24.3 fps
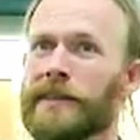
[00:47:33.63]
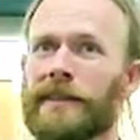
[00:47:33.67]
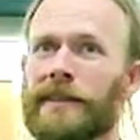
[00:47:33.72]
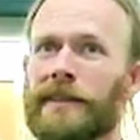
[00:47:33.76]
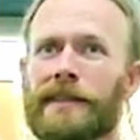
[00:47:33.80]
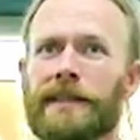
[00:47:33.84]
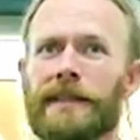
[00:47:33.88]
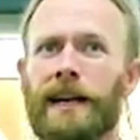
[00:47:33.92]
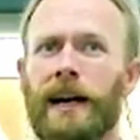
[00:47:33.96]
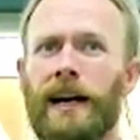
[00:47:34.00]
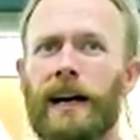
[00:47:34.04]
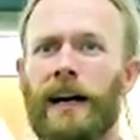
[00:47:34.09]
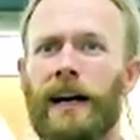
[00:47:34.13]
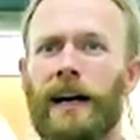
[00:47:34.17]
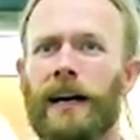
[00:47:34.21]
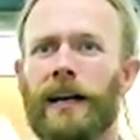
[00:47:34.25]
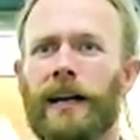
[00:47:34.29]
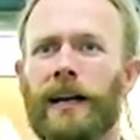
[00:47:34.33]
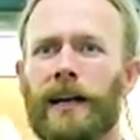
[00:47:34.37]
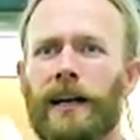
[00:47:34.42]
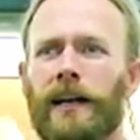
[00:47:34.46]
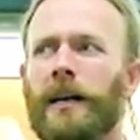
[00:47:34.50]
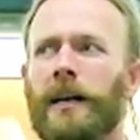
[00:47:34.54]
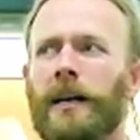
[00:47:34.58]
the sky,
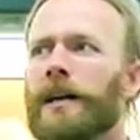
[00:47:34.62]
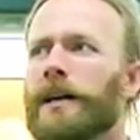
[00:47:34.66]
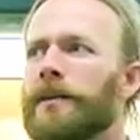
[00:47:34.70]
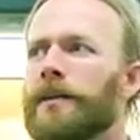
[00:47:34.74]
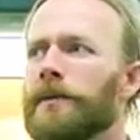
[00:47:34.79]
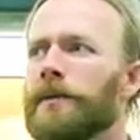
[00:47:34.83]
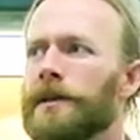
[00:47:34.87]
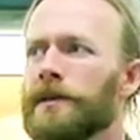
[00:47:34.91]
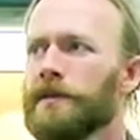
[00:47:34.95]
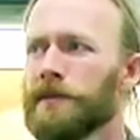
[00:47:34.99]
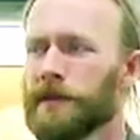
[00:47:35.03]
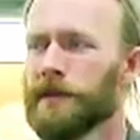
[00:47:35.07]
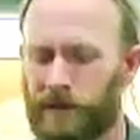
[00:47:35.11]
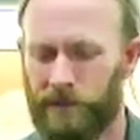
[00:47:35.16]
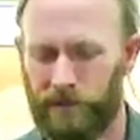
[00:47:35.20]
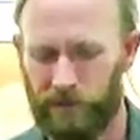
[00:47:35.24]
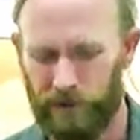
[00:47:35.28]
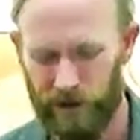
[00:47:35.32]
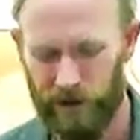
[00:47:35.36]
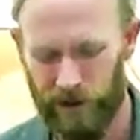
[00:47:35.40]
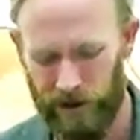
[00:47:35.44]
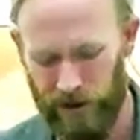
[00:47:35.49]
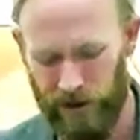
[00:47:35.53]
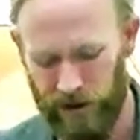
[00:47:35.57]
which was
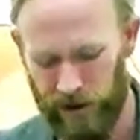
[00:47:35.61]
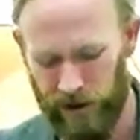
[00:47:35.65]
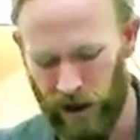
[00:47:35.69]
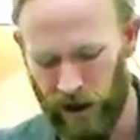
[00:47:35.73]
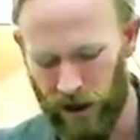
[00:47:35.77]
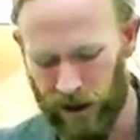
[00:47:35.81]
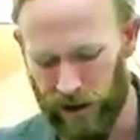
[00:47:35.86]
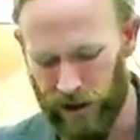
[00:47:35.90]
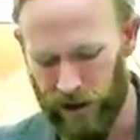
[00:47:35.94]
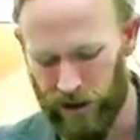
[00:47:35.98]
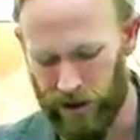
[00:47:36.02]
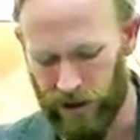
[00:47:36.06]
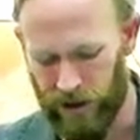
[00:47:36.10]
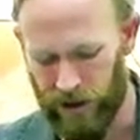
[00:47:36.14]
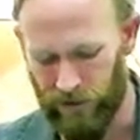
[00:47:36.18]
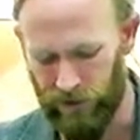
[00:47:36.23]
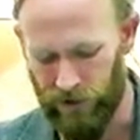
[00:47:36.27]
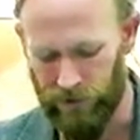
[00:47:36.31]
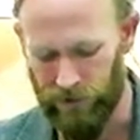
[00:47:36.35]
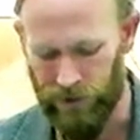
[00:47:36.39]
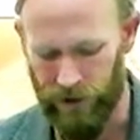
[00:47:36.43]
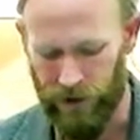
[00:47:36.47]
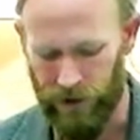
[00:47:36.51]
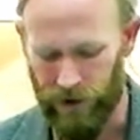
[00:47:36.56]
really shocking to
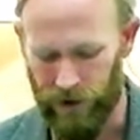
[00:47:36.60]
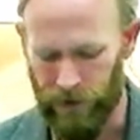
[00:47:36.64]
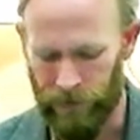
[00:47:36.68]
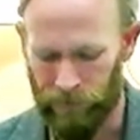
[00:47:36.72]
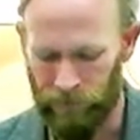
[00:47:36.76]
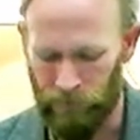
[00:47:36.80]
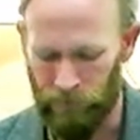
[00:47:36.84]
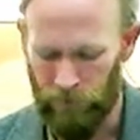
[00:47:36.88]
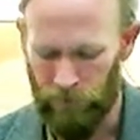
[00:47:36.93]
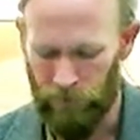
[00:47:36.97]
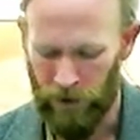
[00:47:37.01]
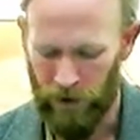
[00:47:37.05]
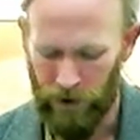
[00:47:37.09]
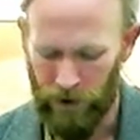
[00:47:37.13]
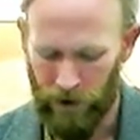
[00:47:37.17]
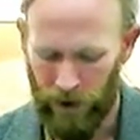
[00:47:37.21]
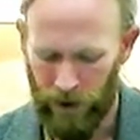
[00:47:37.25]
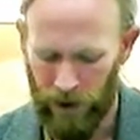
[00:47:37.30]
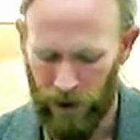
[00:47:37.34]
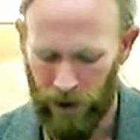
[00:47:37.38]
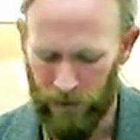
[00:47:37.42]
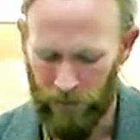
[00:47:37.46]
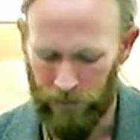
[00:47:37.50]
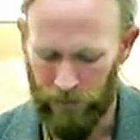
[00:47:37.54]
everybody.
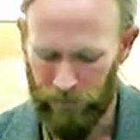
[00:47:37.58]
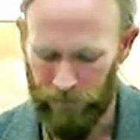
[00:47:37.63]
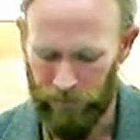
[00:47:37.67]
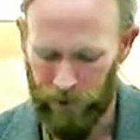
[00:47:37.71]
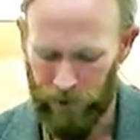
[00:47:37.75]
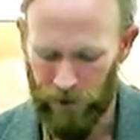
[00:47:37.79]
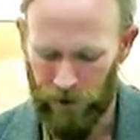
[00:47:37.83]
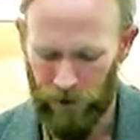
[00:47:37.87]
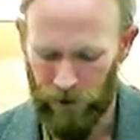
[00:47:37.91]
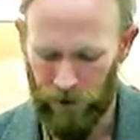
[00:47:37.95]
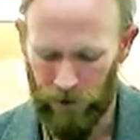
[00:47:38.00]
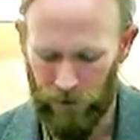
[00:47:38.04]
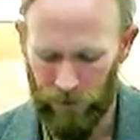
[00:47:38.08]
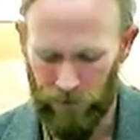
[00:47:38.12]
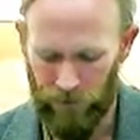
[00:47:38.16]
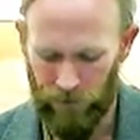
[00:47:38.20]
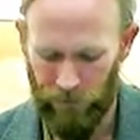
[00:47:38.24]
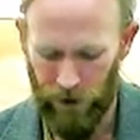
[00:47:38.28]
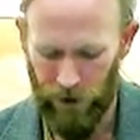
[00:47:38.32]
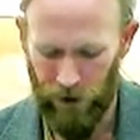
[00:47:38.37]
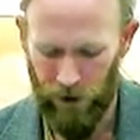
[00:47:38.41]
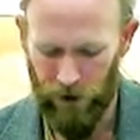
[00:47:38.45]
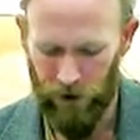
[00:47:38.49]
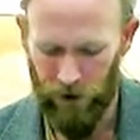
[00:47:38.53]
Our
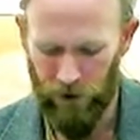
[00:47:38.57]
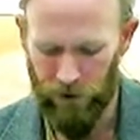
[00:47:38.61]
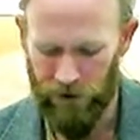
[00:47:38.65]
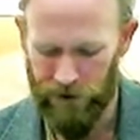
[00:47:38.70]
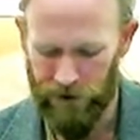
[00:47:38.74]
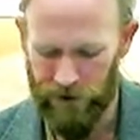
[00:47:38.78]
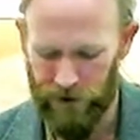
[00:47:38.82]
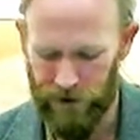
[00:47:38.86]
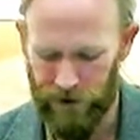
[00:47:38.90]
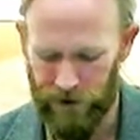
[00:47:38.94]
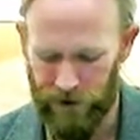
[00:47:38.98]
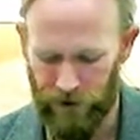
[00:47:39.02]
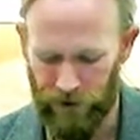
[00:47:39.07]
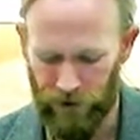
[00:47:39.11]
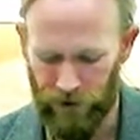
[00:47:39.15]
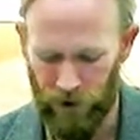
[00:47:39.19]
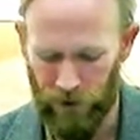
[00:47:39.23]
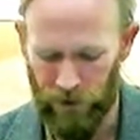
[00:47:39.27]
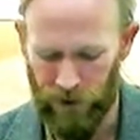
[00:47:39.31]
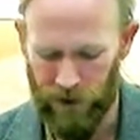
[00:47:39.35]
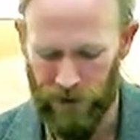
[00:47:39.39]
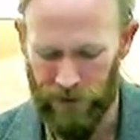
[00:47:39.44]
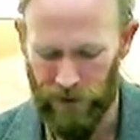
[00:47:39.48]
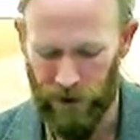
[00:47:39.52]
own
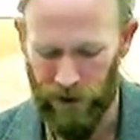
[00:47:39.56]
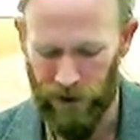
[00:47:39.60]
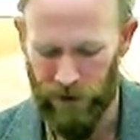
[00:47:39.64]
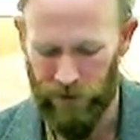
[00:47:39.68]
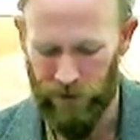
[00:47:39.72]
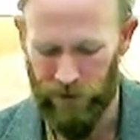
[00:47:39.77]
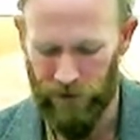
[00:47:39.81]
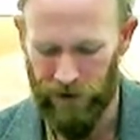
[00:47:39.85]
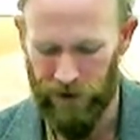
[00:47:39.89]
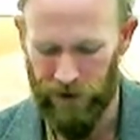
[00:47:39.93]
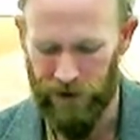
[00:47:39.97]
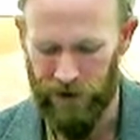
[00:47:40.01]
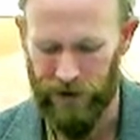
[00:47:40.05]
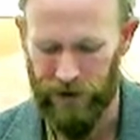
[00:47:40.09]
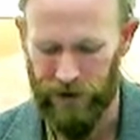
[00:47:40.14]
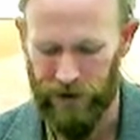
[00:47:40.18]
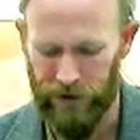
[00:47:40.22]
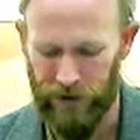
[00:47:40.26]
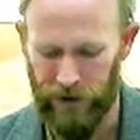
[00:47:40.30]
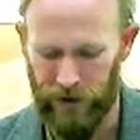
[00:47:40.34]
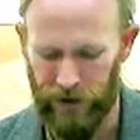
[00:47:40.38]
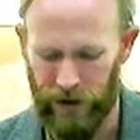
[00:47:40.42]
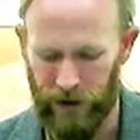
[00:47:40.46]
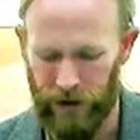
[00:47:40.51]
group is part of this
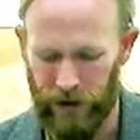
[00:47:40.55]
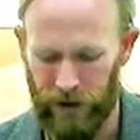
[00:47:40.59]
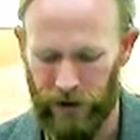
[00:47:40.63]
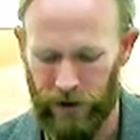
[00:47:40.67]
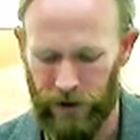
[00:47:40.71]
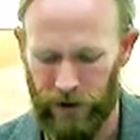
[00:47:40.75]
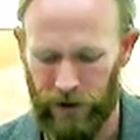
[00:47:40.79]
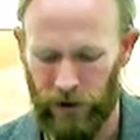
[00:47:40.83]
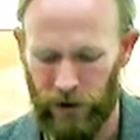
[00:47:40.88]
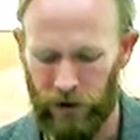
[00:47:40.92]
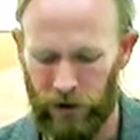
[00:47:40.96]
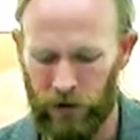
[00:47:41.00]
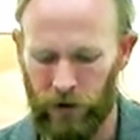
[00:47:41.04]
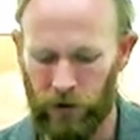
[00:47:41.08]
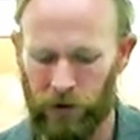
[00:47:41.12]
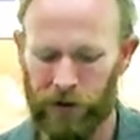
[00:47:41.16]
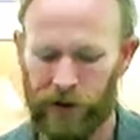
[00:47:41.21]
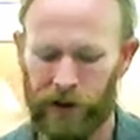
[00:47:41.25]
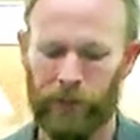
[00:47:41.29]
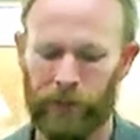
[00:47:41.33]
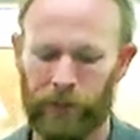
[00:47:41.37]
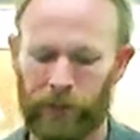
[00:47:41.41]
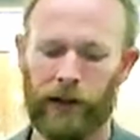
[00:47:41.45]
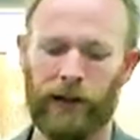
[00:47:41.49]
local
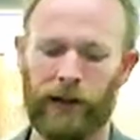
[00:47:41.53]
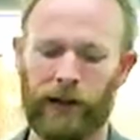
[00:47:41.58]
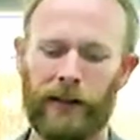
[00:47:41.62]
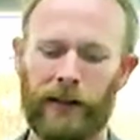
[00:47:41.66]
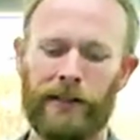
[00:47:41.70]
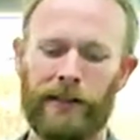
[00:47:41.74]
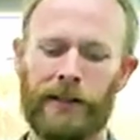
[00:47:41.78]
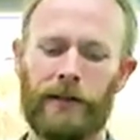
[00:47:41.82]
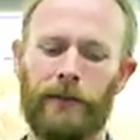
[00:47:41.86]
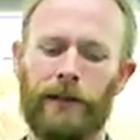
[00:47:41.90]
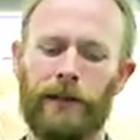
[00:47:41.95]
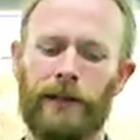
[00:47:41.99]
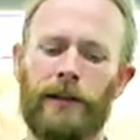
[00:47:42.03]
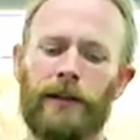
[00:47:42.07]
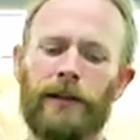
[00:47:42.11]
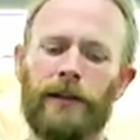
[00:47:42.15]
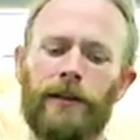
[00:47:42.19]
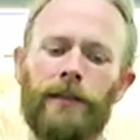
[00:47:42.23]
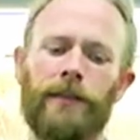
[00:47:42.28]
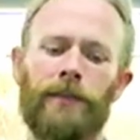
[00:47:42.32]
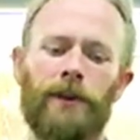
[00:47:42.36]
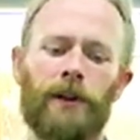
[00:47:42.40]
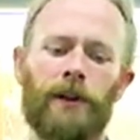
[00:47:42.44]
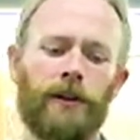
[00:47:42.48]
supercluster we call
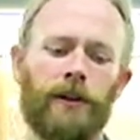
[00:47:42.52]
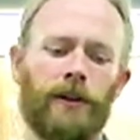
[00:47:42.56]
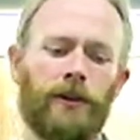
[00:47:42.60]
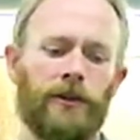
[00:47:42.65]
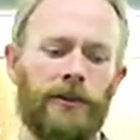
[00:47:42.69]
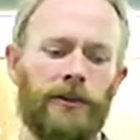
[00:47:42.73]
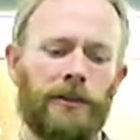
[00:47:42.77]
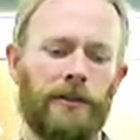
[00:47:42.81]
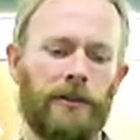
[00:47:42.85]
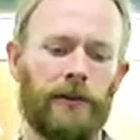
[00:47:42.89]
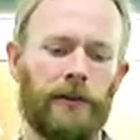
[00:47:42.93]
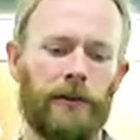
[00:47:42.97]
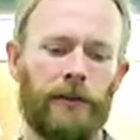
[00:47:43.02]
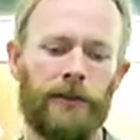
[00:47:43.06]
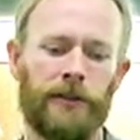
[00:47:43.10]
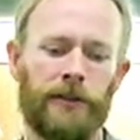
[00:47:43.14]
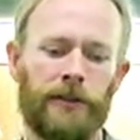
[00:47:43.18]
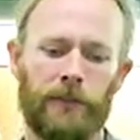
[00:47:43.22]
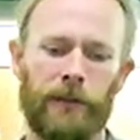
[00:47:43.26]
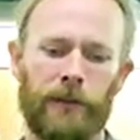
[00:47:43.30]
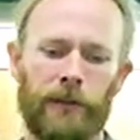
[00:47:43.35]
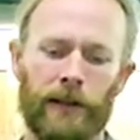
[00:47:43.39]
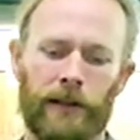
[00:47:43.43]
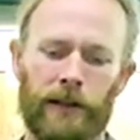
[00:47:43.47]
the Virgo
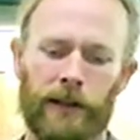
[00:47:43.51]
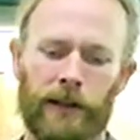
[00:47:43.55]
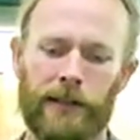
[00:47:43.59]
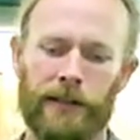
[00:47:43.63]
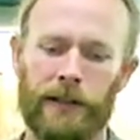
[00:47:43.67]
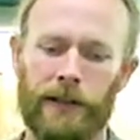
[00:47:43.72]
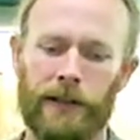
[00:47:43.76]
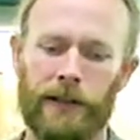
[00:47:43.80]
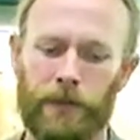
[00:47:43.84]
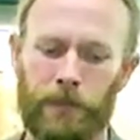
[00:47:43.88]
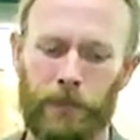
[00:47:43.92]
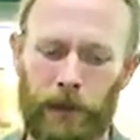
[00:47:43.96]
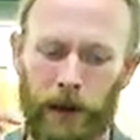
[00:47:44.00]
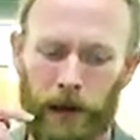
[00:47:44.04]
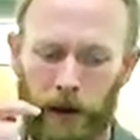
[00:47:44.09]
supercluster.